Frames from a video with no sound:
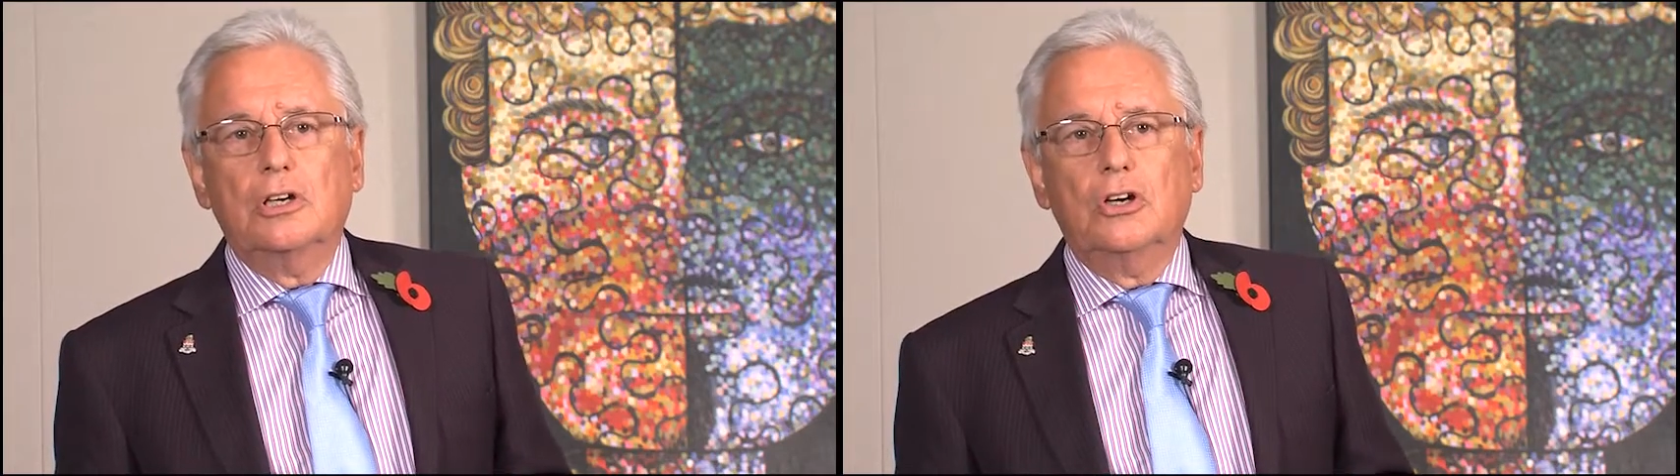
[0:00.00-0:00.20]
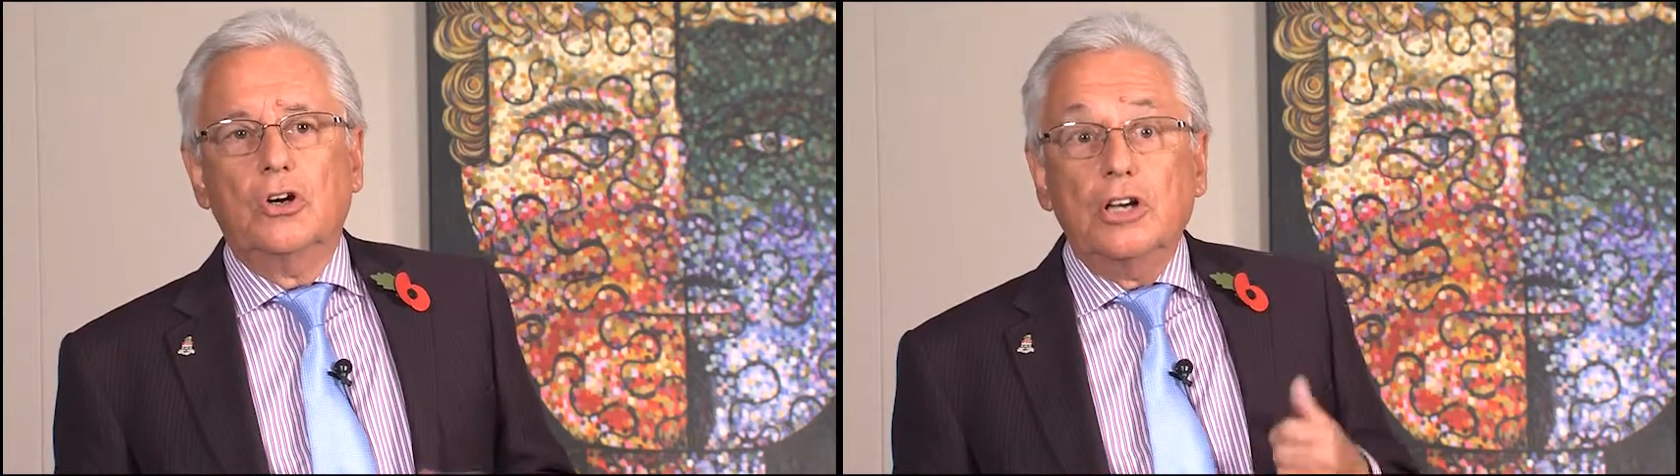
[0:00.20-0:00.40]

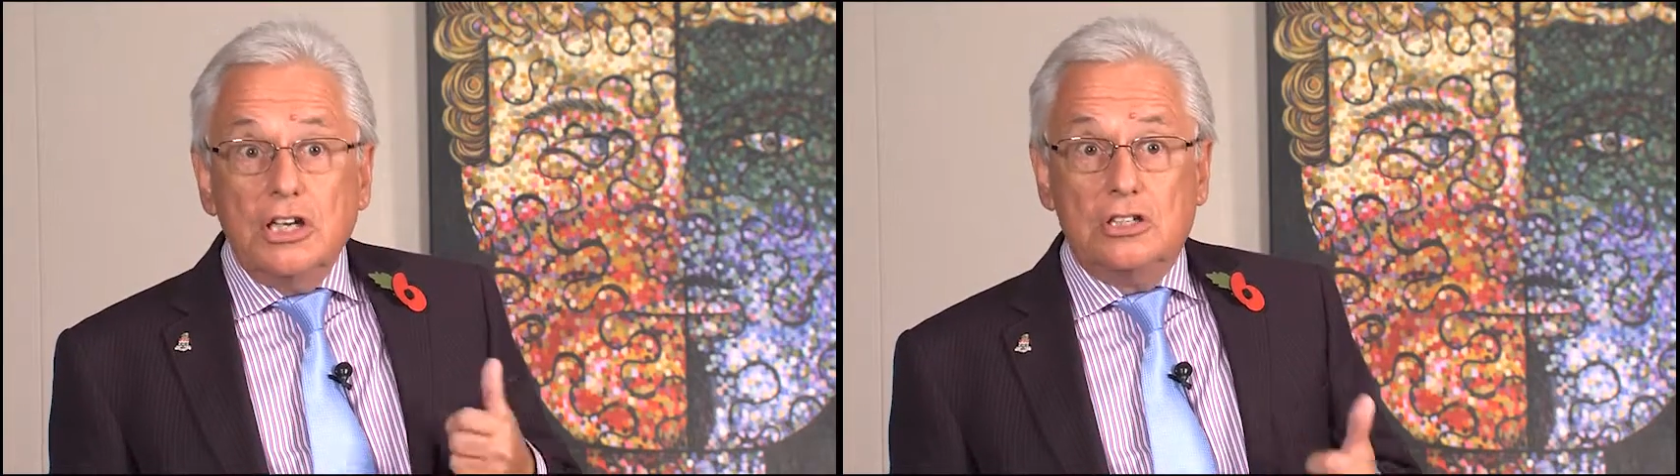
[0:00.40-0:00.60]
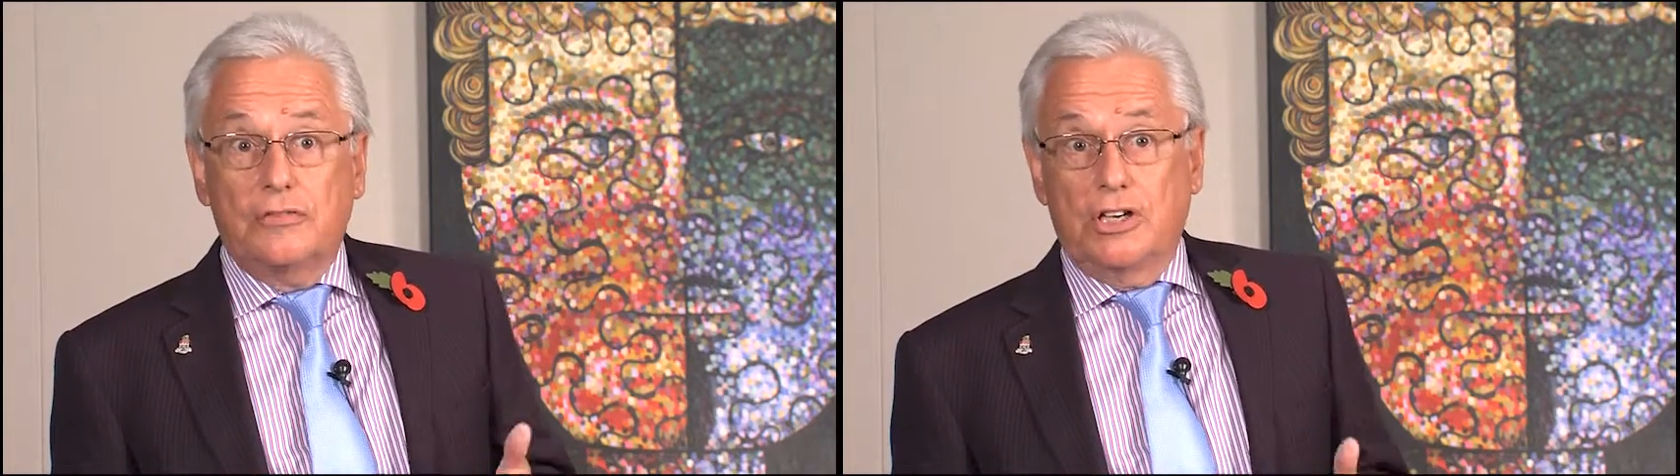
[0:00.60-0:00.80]
early
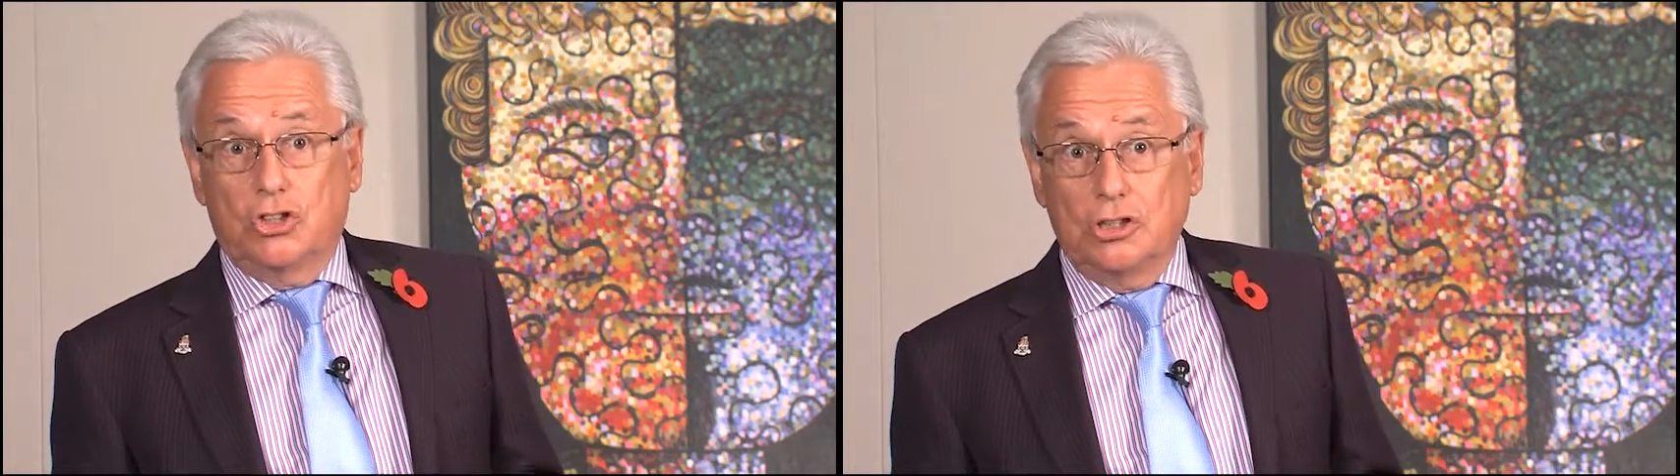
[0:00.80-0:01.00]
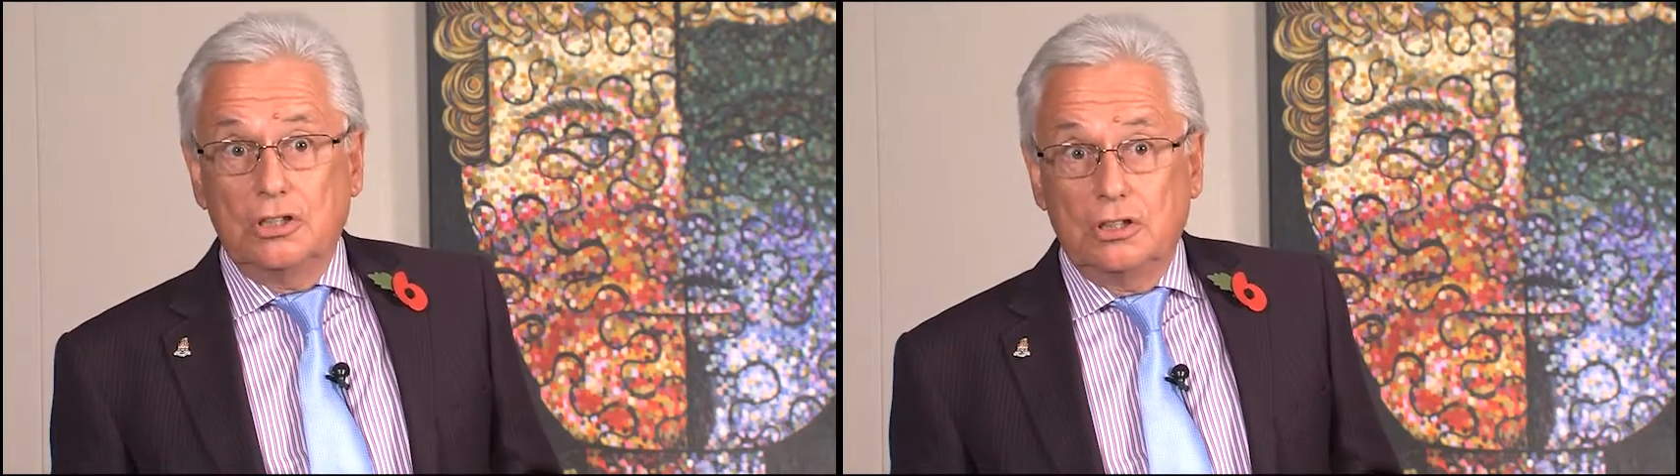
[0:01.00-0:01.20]

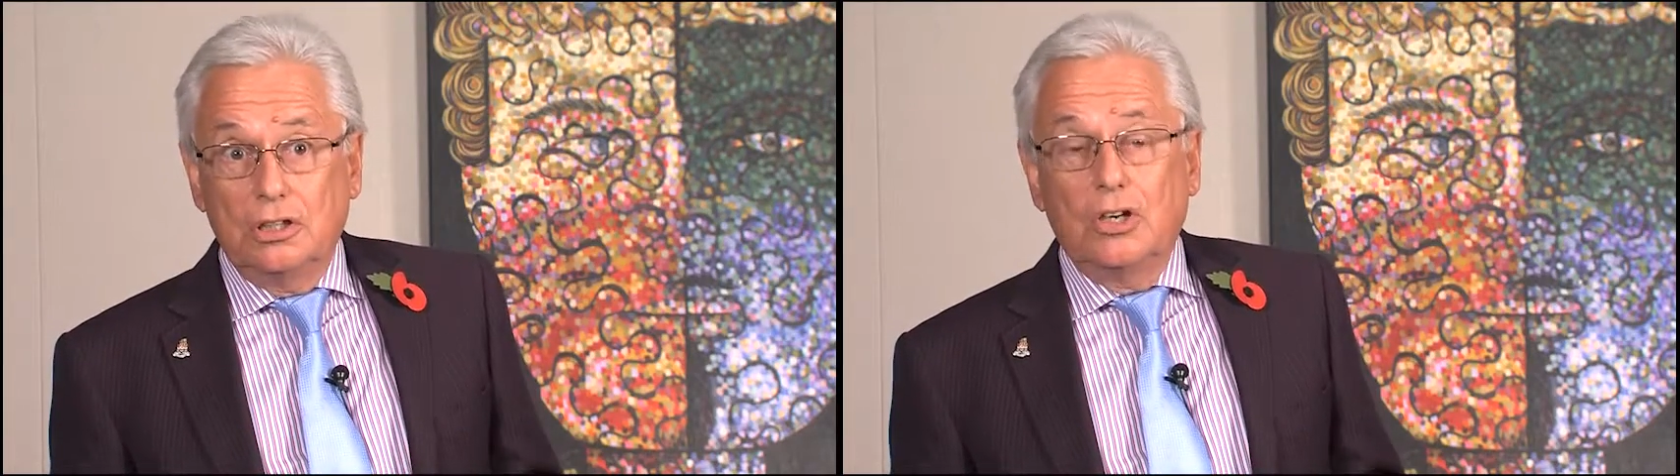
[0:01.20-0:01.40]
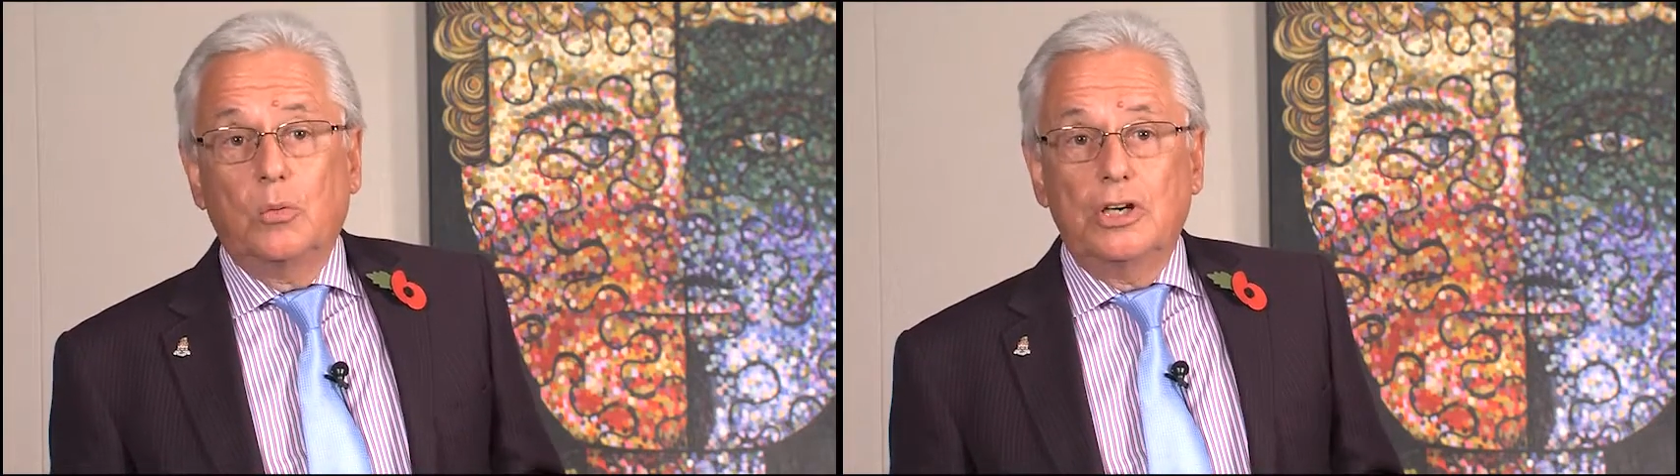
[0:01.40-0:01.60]
intervention,
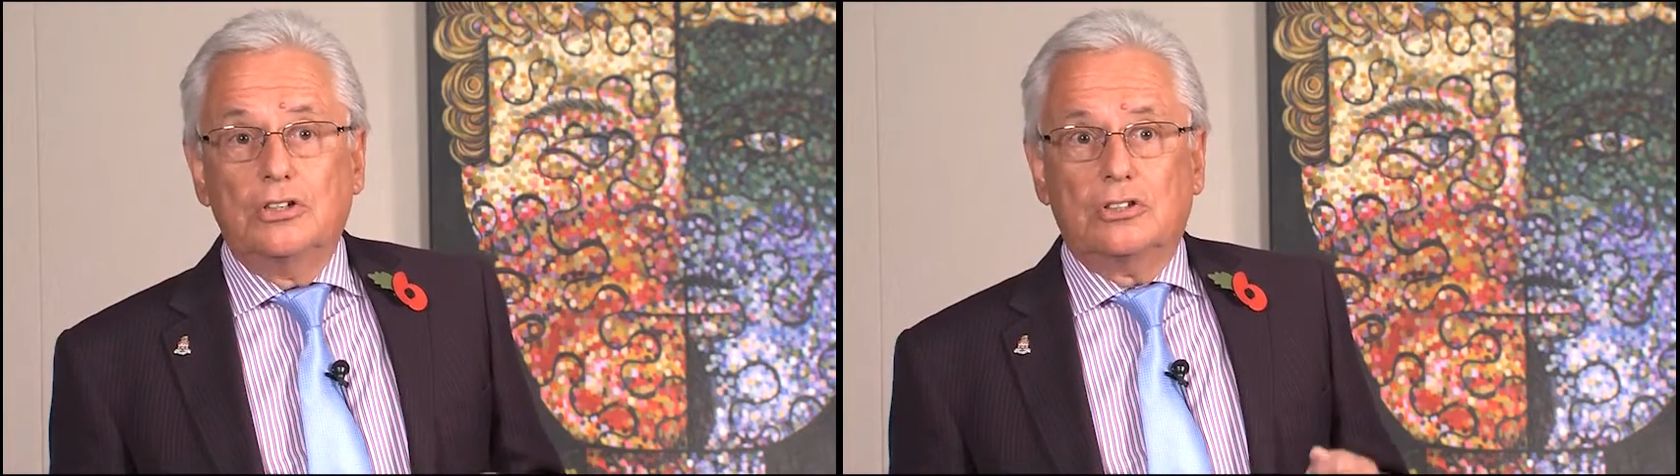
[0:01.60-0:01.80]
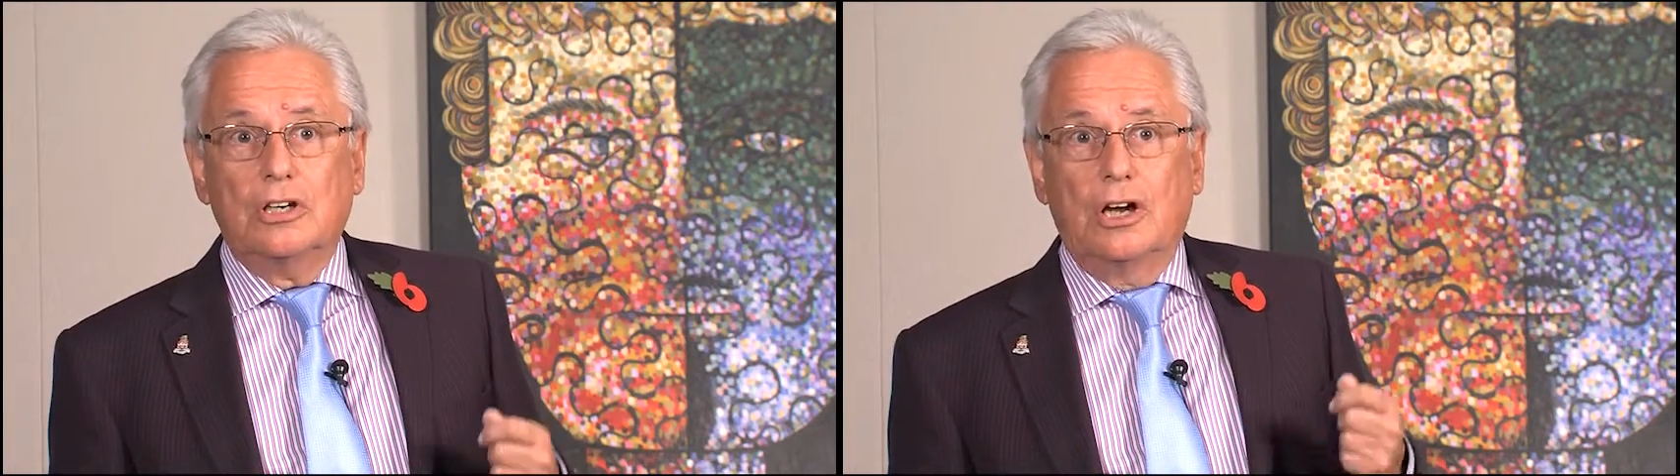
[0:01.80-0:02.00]
which